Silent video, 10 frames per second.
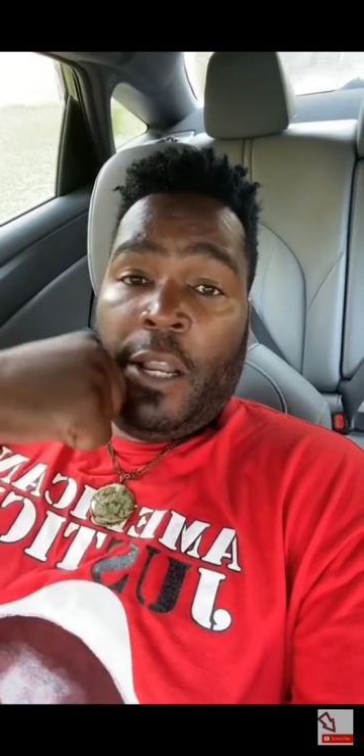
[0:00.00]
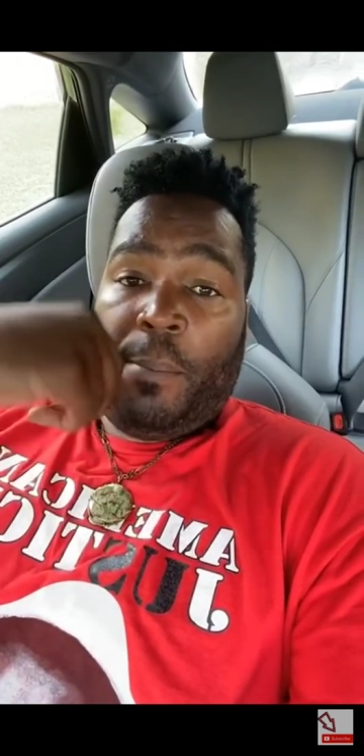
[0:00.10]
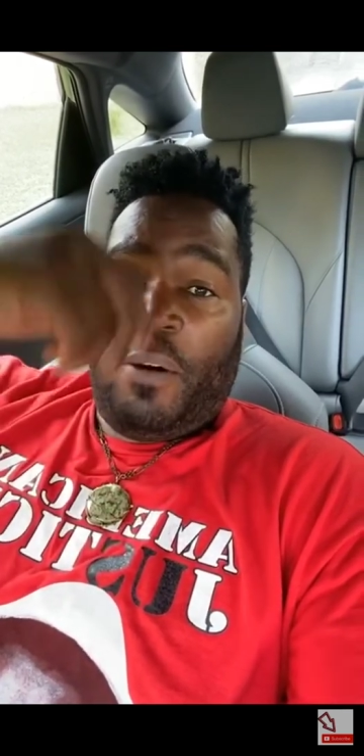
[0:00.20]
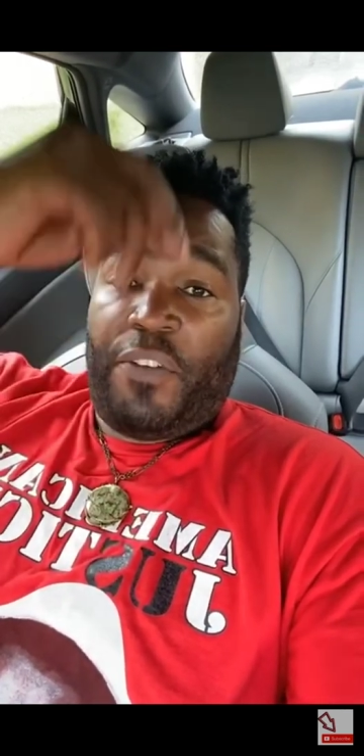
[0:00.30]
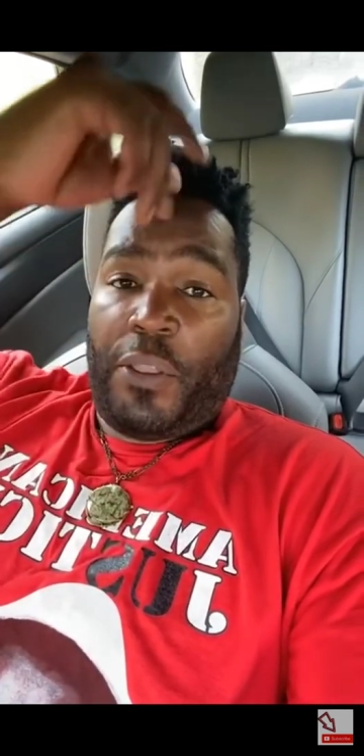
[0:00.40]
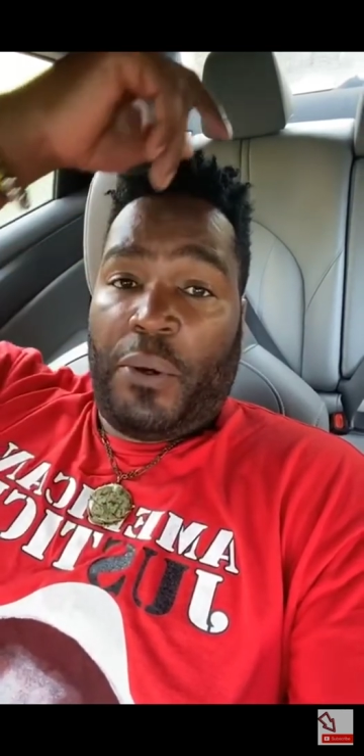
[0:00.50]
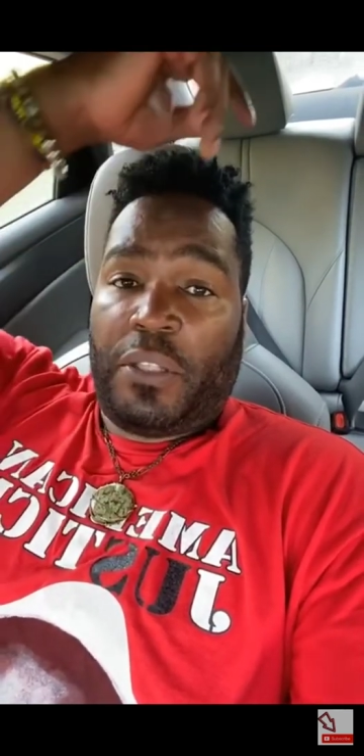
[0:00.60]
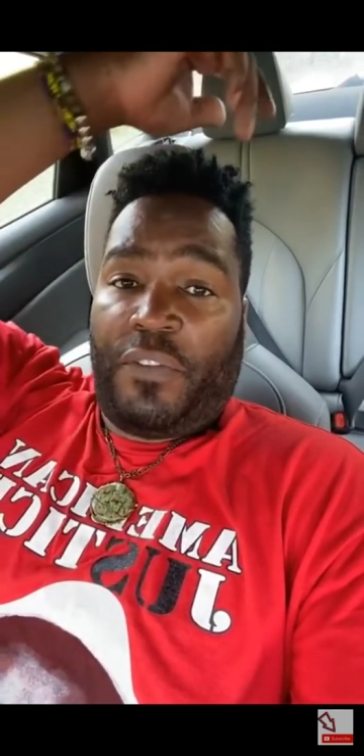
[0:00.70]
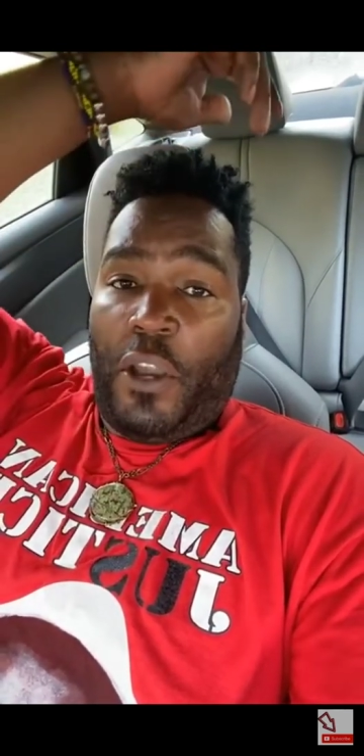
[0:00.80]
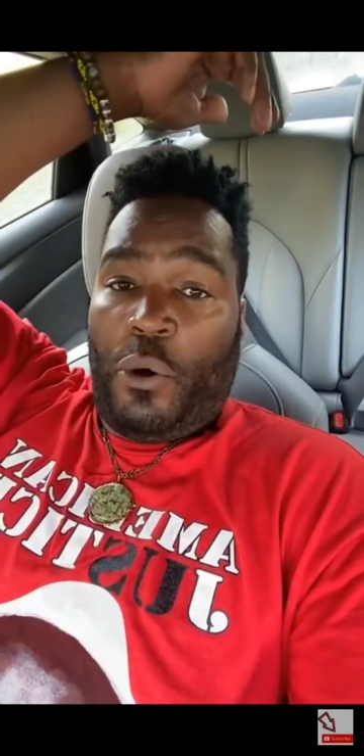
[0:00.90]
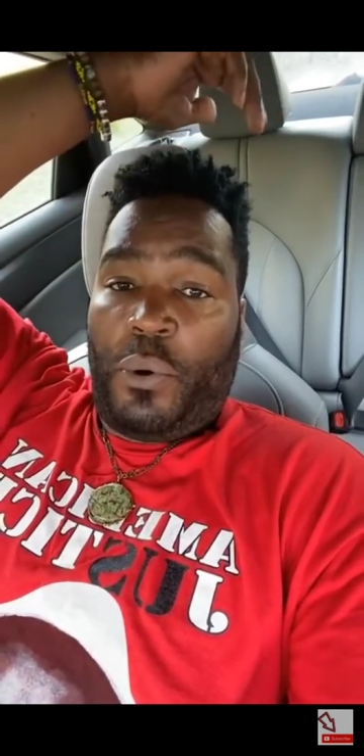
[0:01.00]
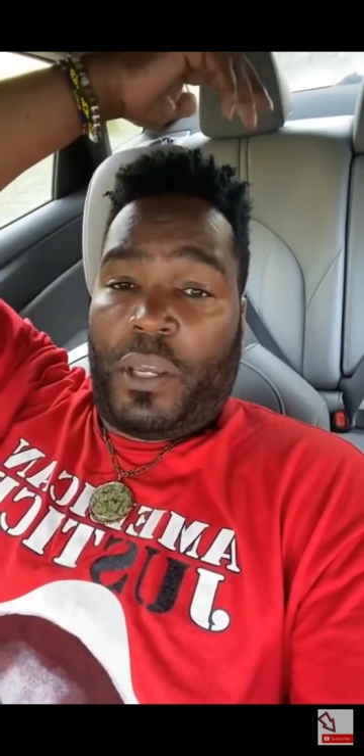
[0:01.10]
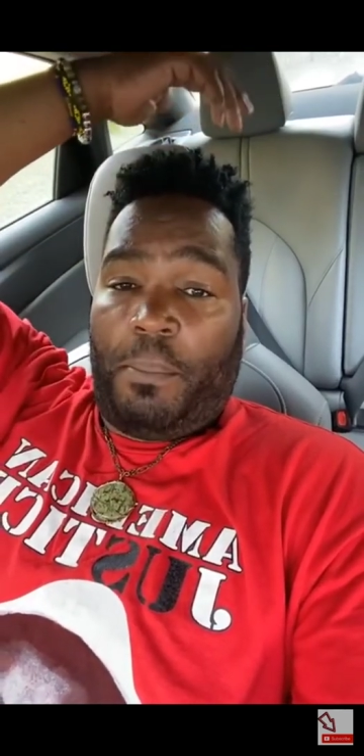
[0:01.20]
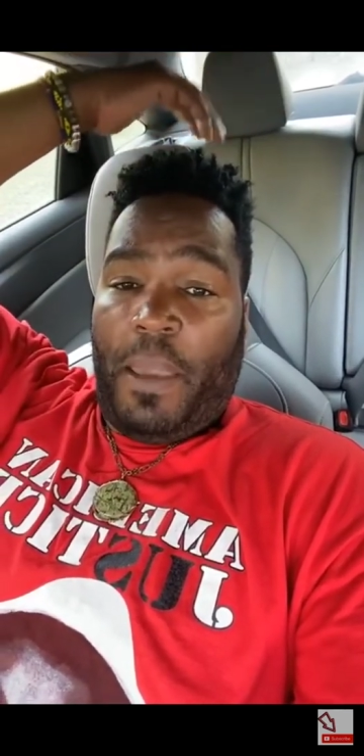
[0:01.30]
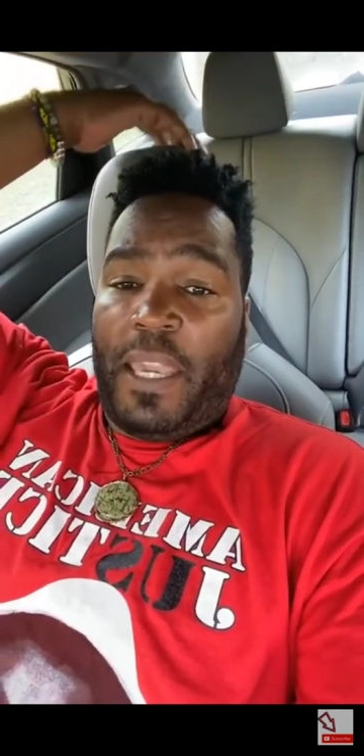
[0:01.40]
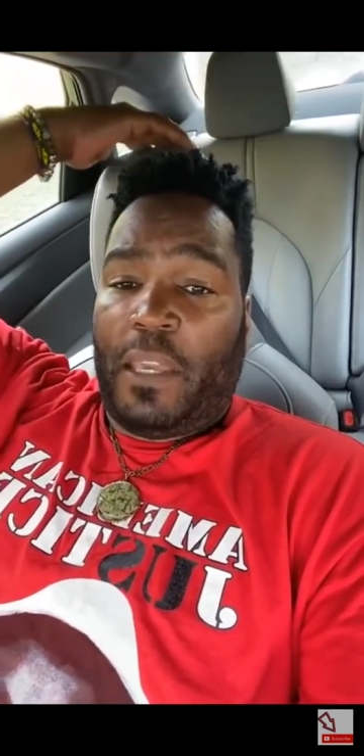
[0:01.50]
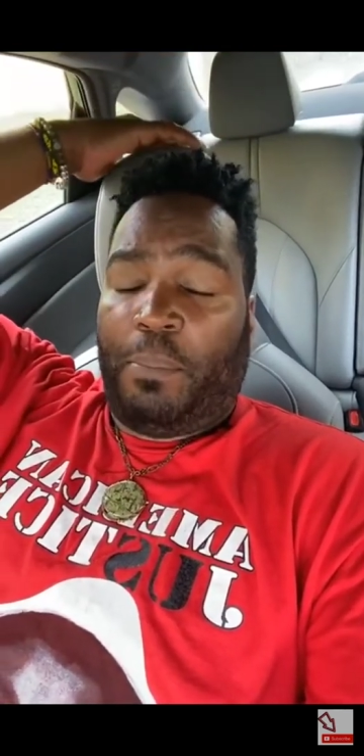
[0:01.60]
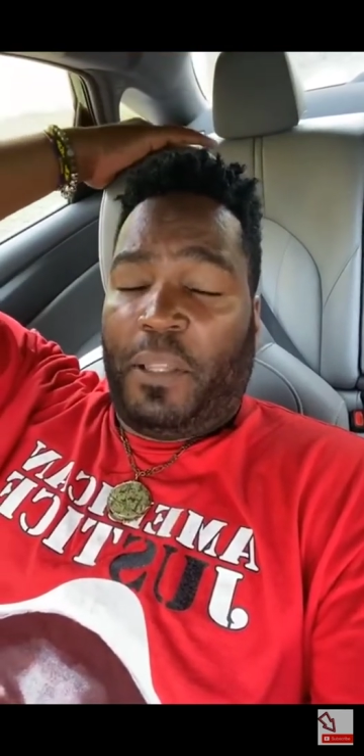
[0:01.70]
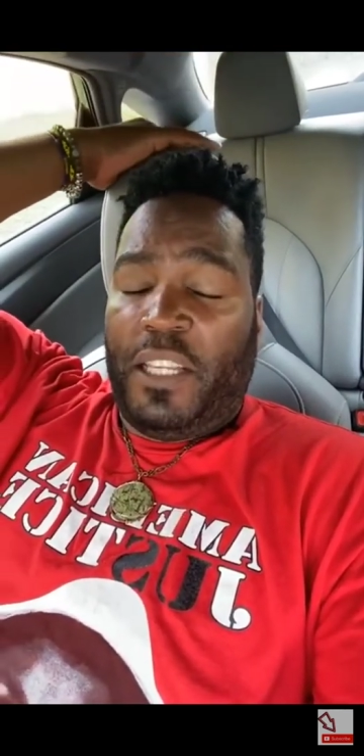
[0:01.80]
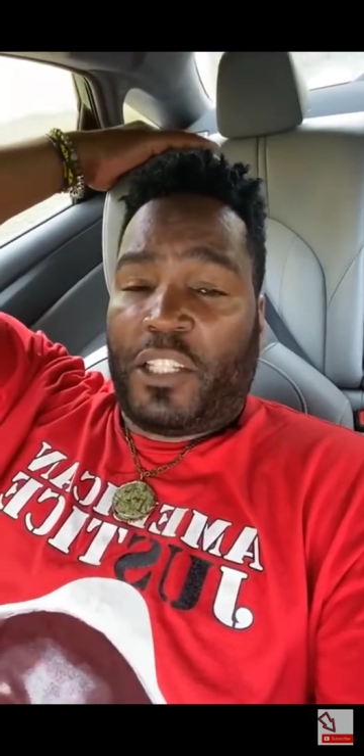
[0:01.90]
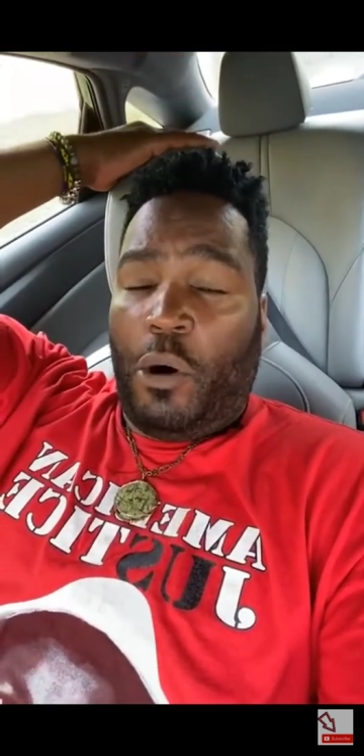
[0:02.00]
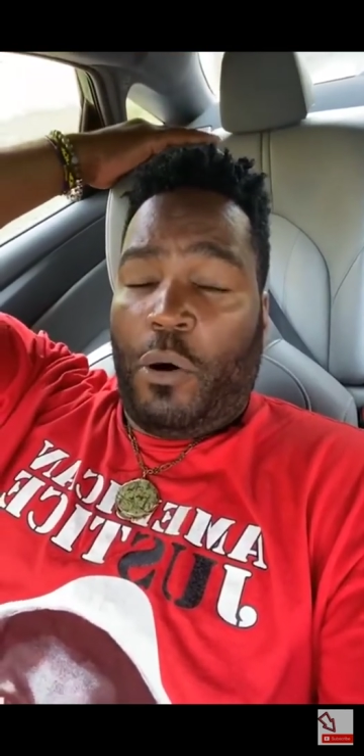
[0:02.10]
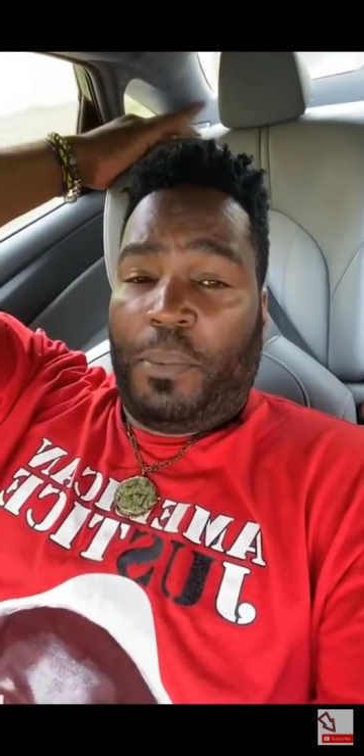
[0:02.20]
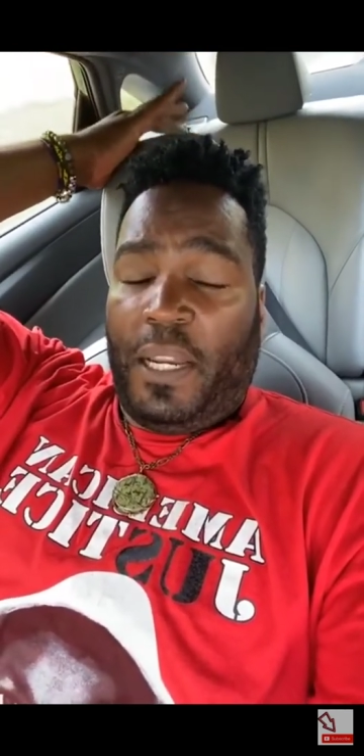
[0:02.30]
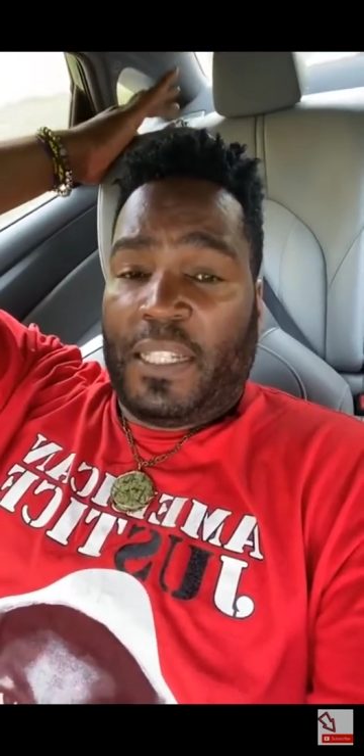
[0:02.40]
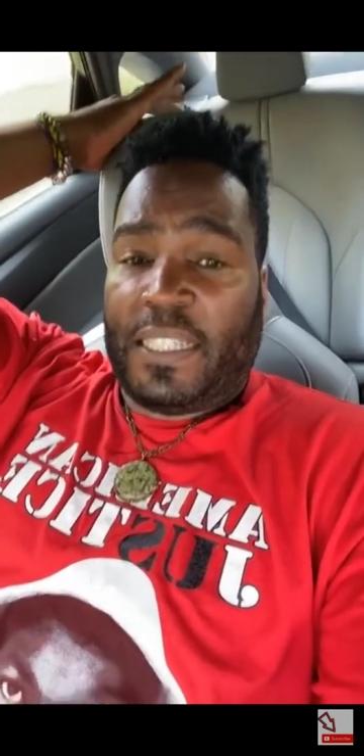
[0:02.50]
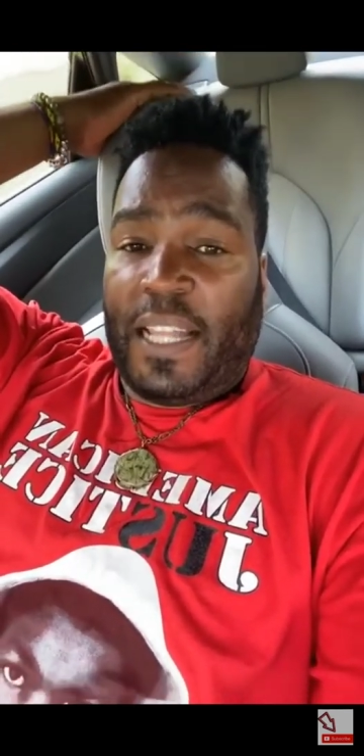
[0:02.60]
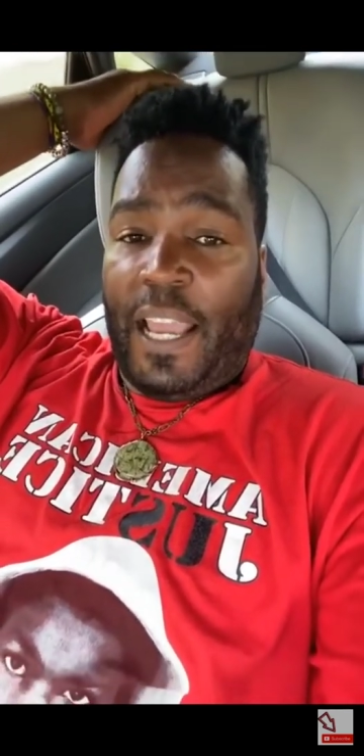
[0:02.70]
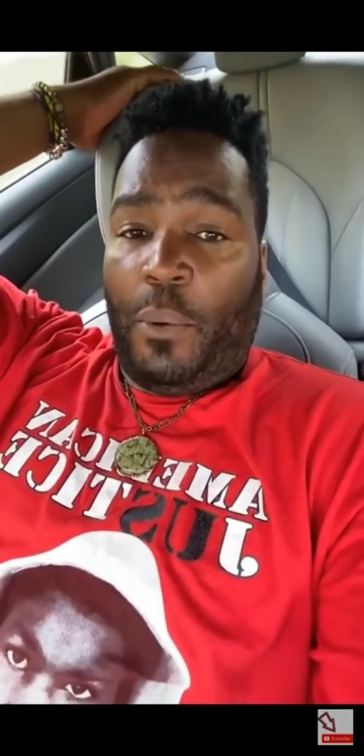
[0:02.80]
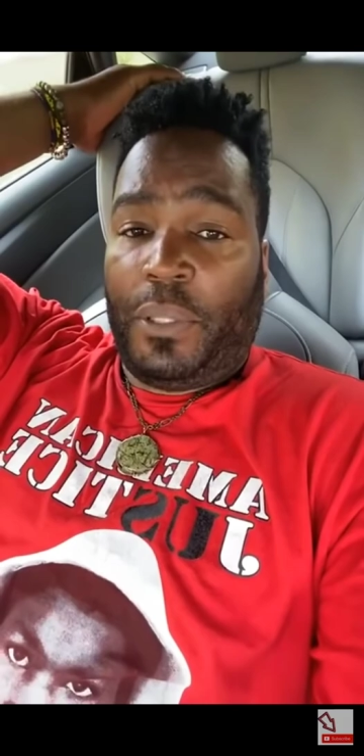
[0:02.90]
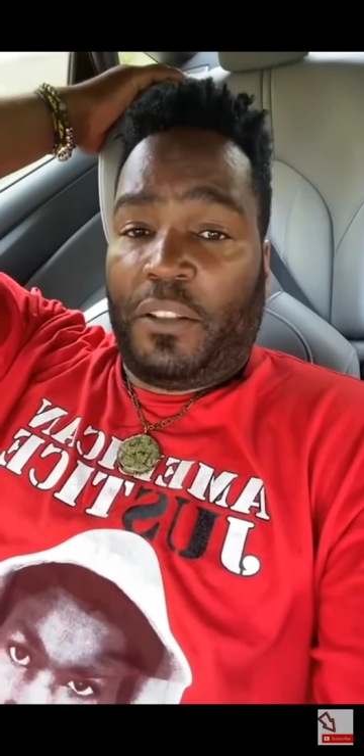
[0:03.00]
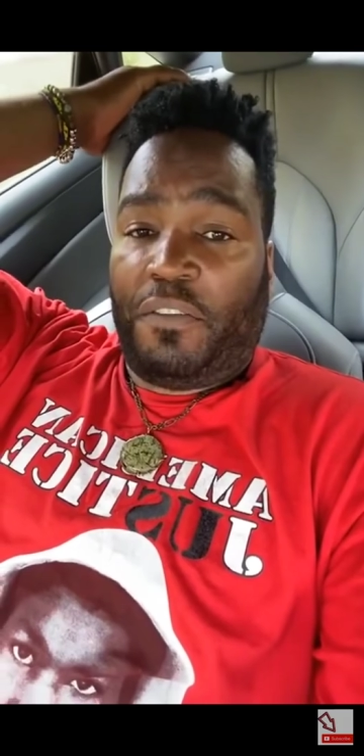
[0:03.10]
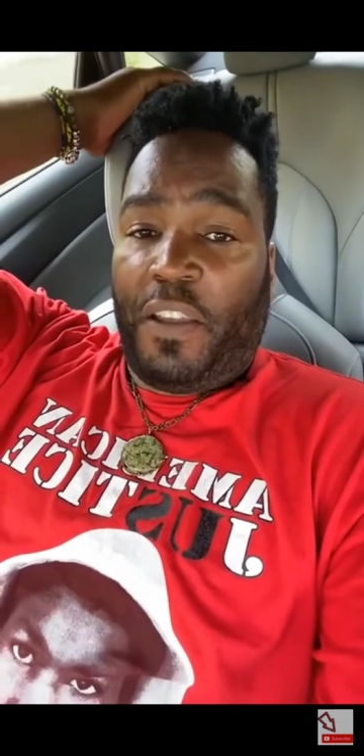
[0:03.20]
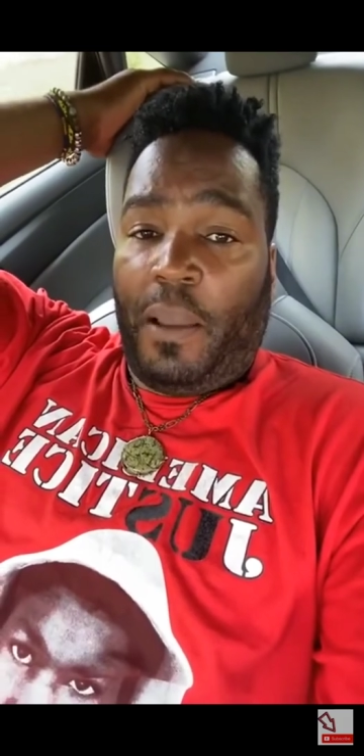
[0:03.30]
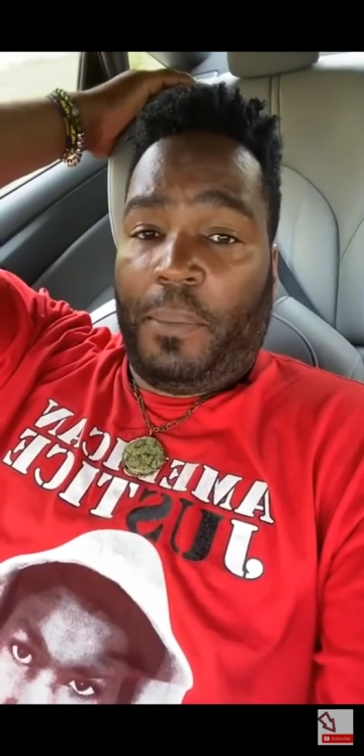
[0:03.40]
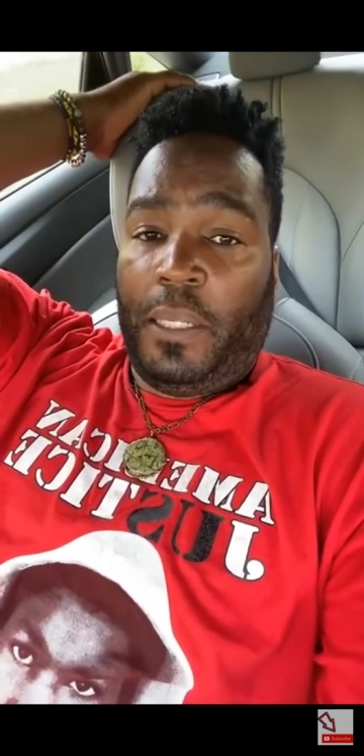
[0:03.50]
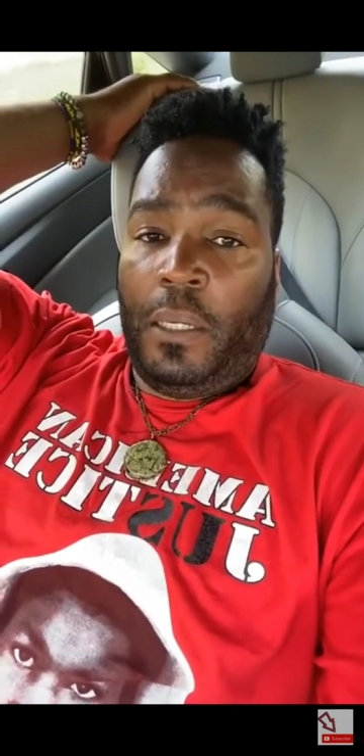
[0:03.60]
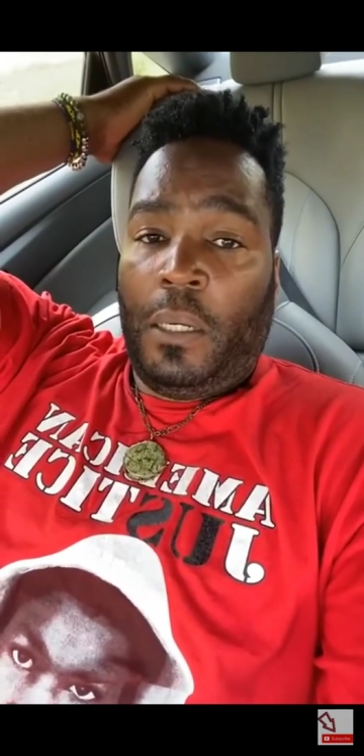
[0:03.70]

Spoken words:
But for those of y'all who can make it, please go up there and stand with the family.